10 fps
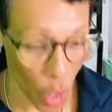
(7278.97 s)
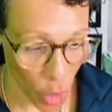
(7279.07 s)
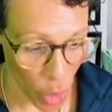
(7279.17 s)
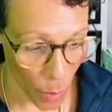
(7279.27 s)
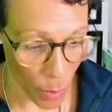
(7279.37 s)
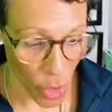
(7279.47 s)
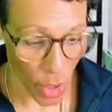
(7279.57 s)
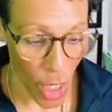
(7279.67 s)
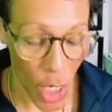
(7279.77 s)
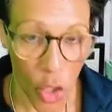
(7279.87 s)

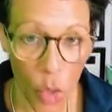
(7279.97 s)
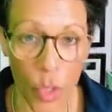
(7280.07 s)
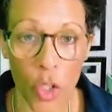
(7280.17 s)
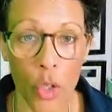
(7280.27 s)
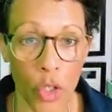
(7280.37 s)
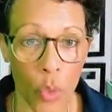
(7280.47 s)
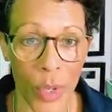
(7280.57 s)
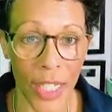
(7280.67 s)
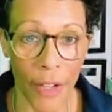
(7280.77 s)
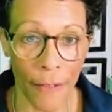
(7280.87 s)
consumption, to reduce the
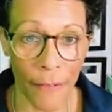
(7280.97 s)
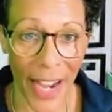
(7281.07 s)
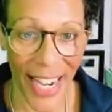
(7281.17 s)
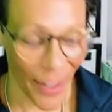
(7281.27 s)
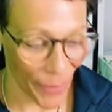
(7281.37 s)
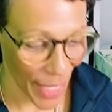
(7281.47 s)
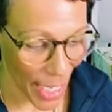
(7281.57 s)
risk of fire,